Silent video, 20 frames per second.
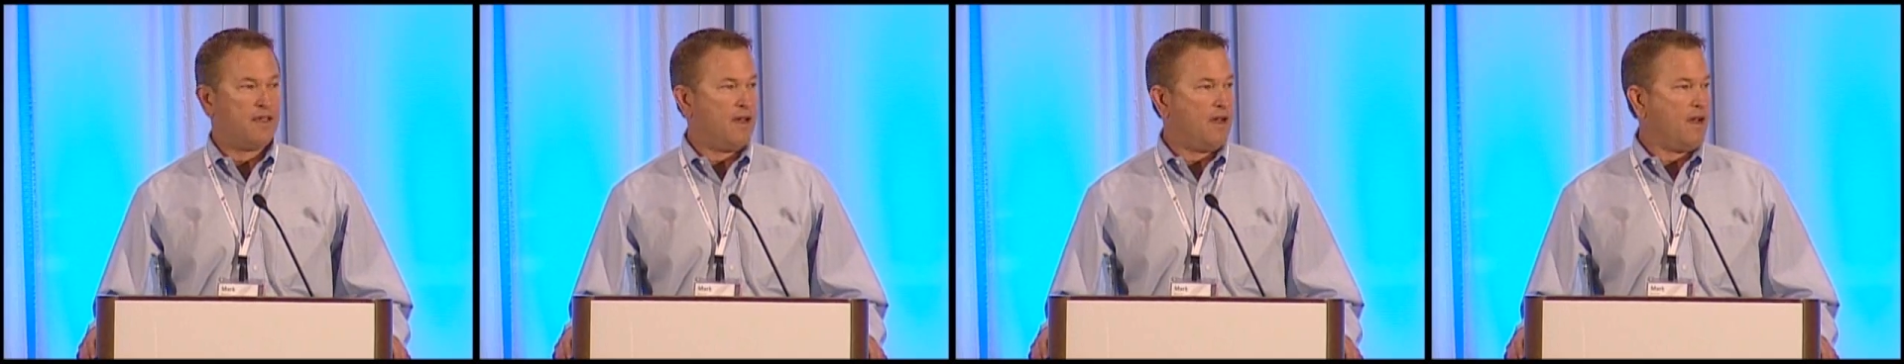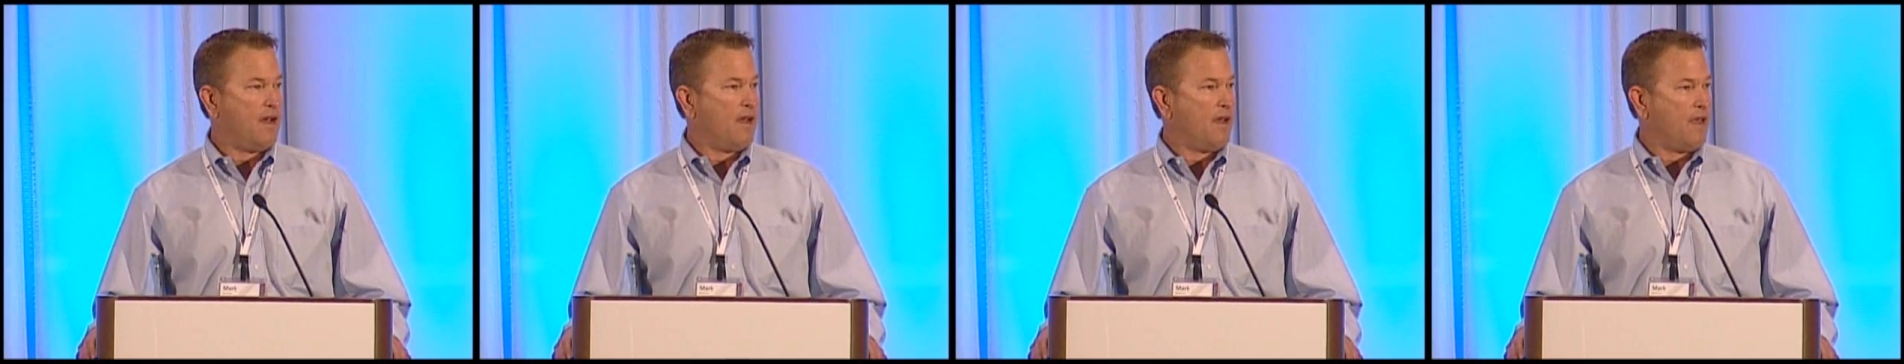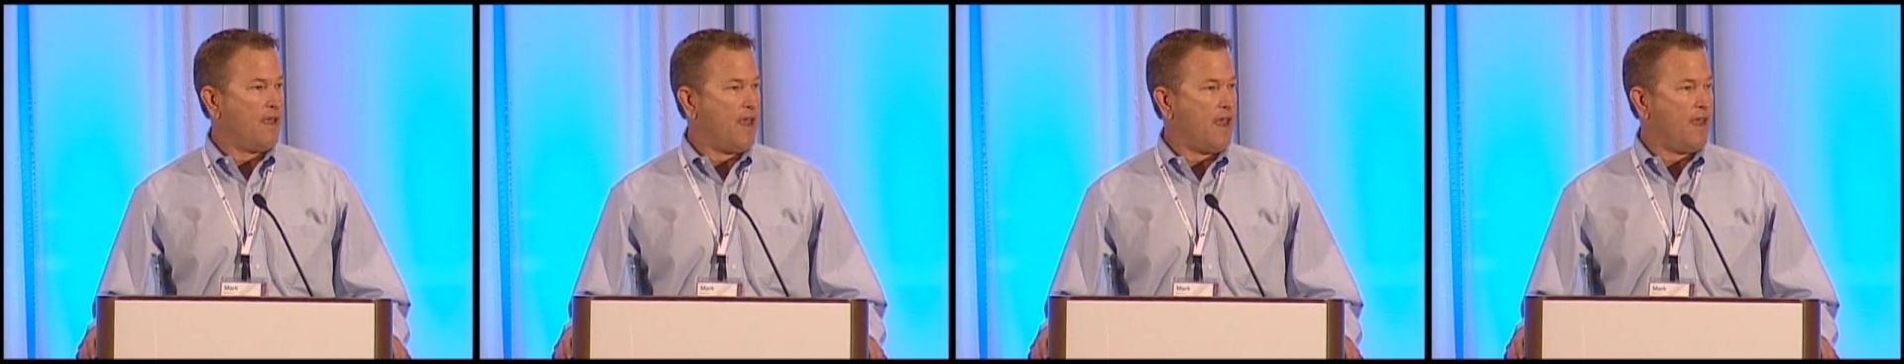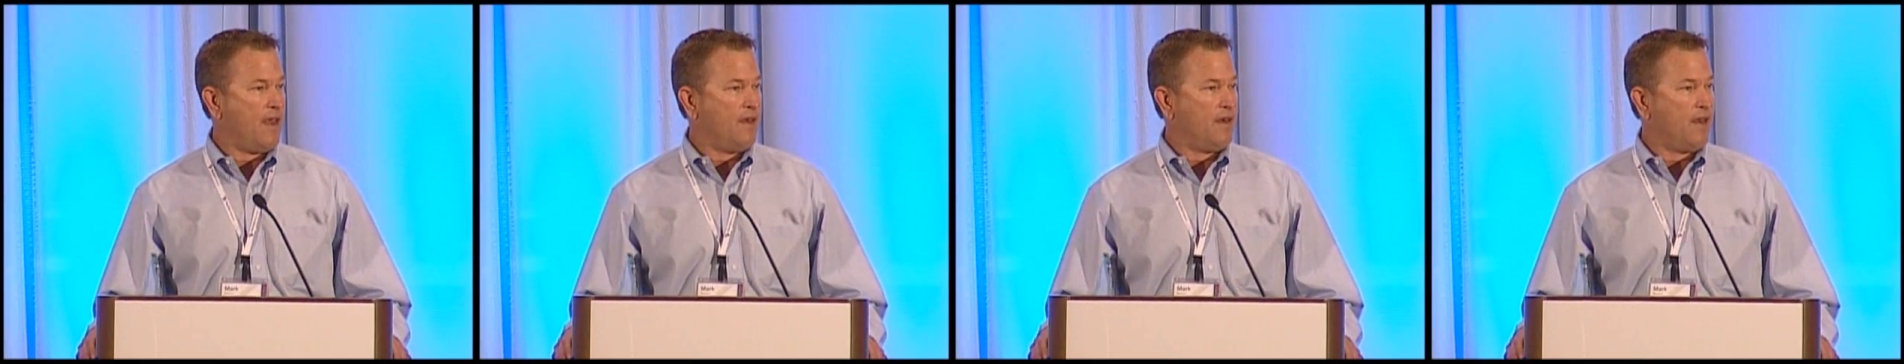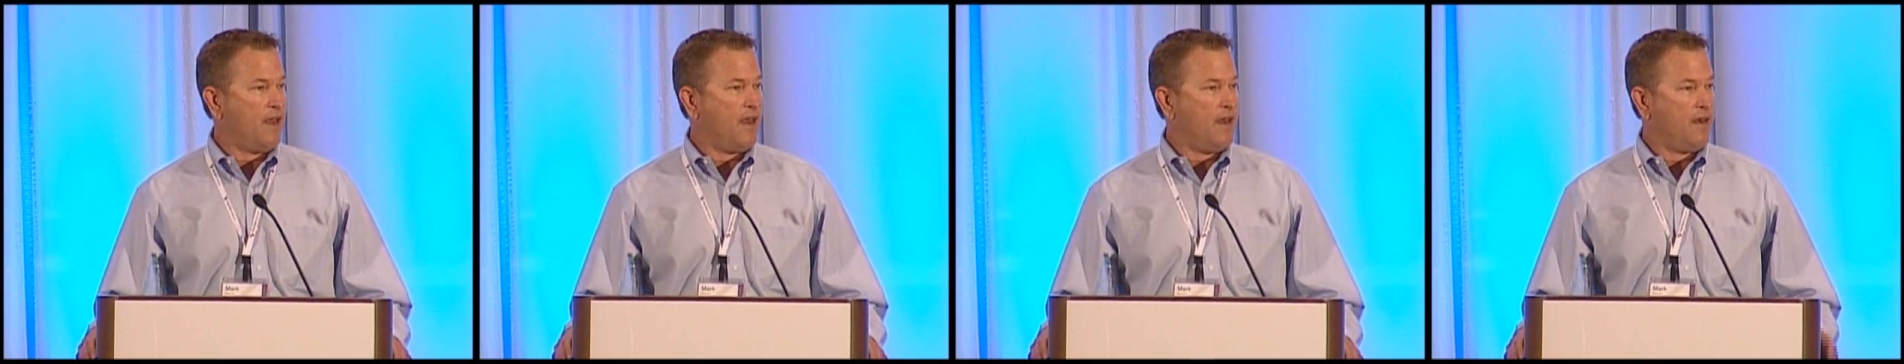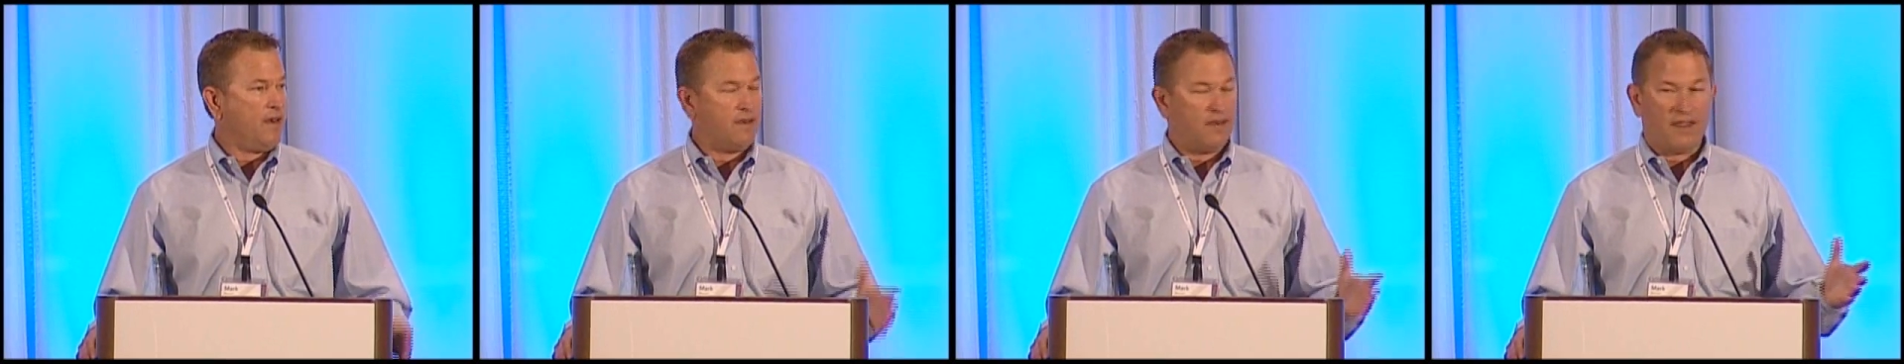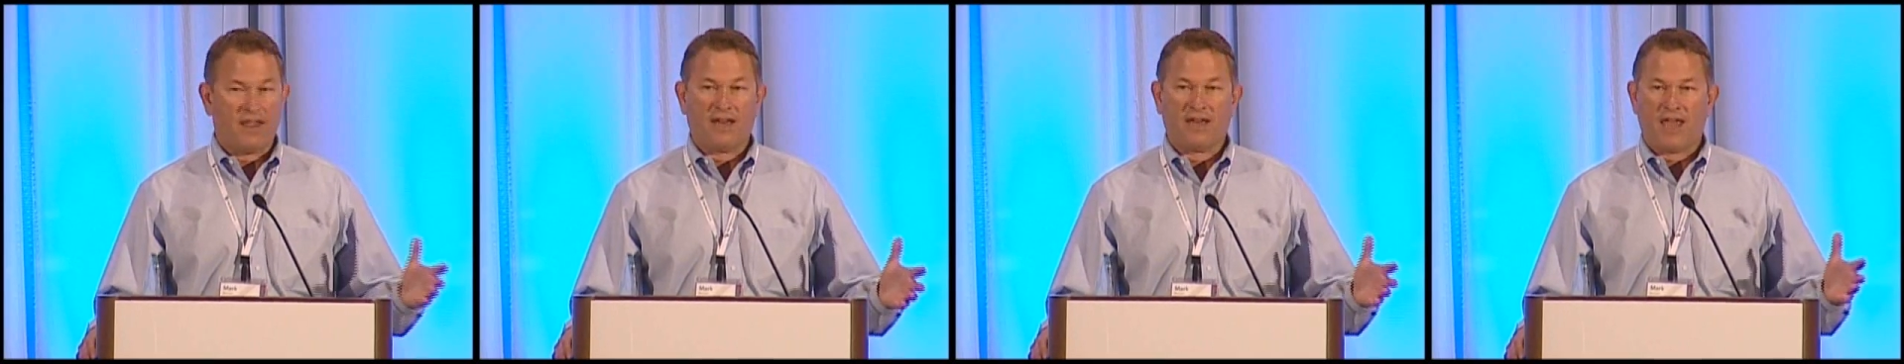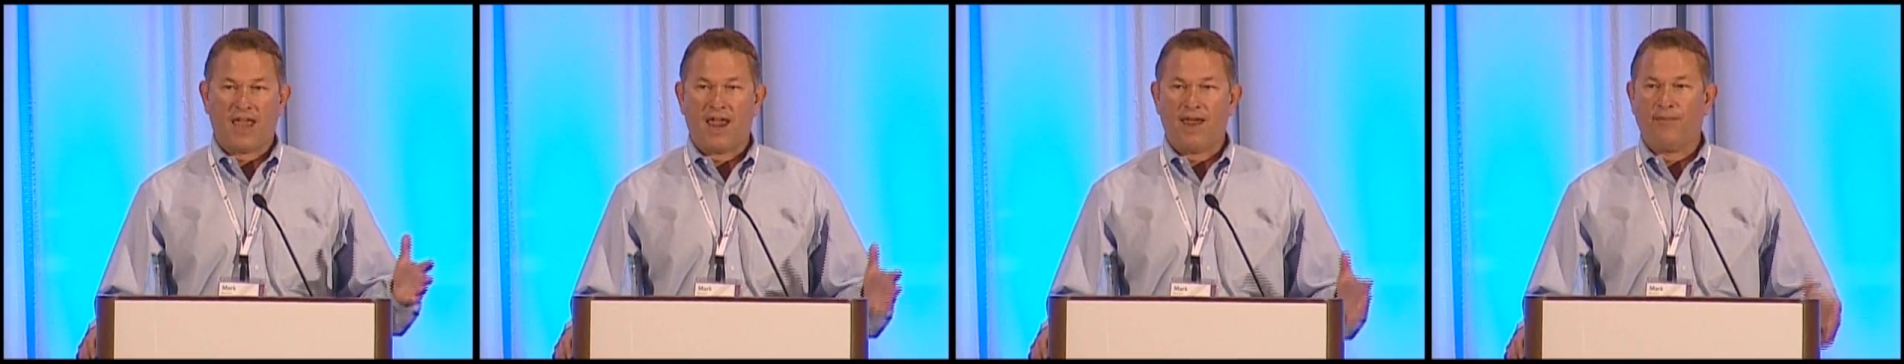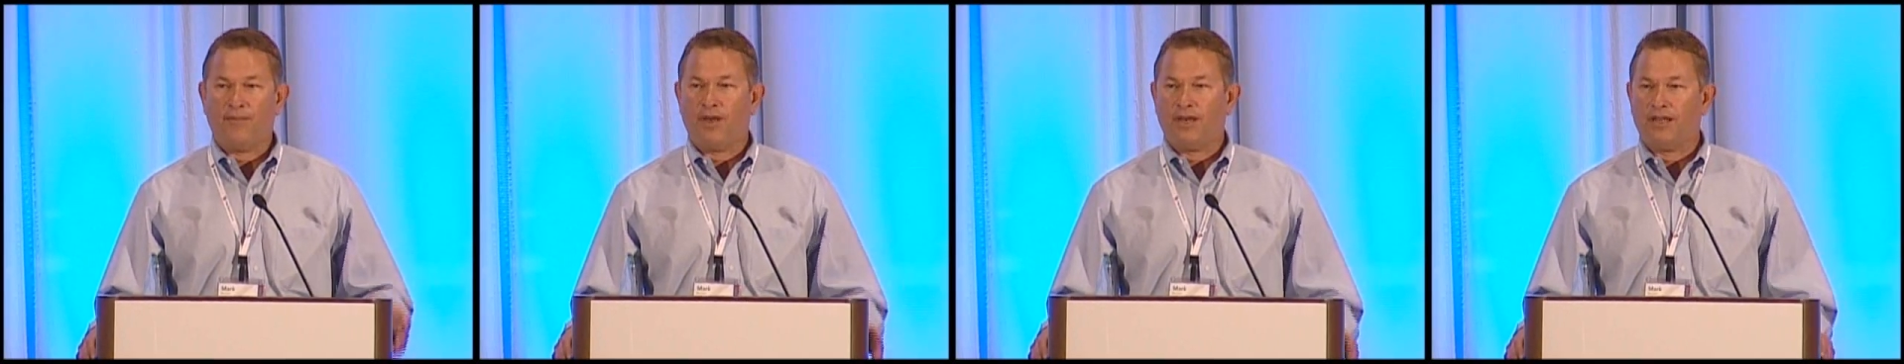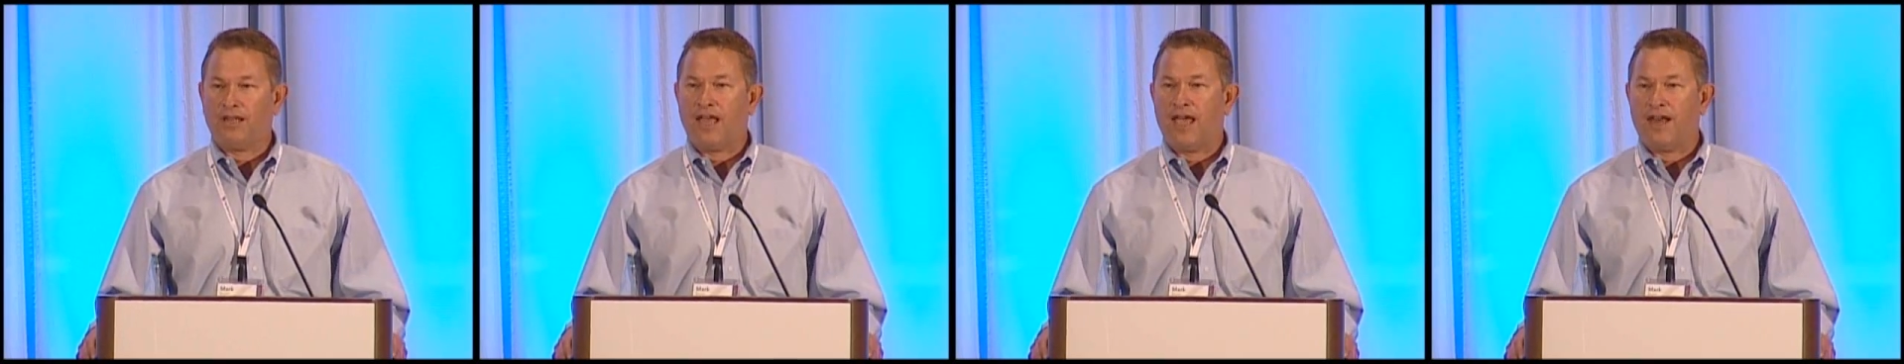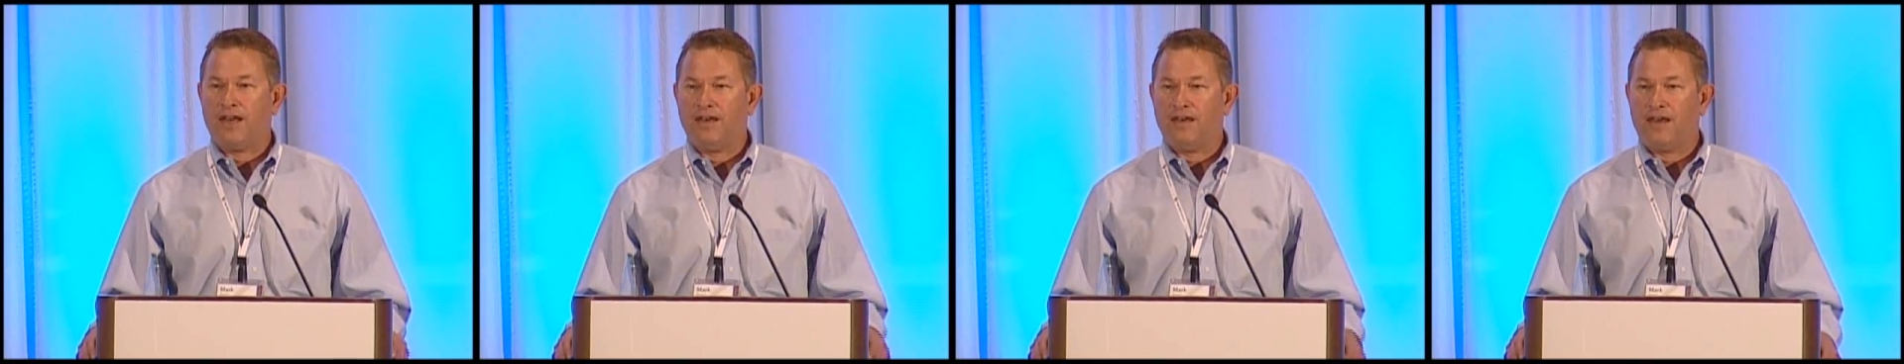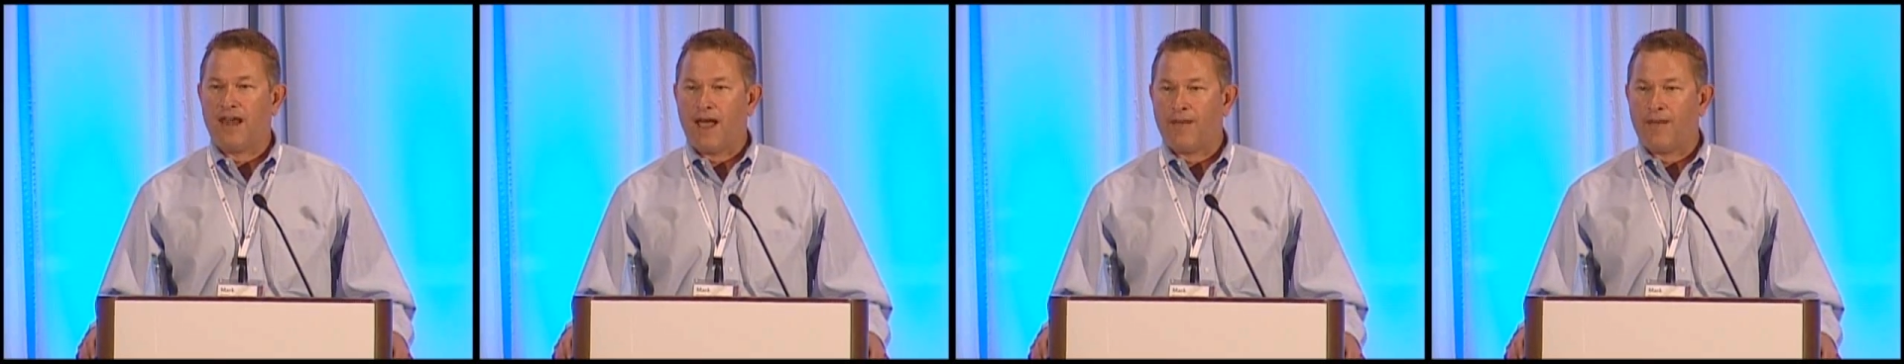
uh, and, and then came and led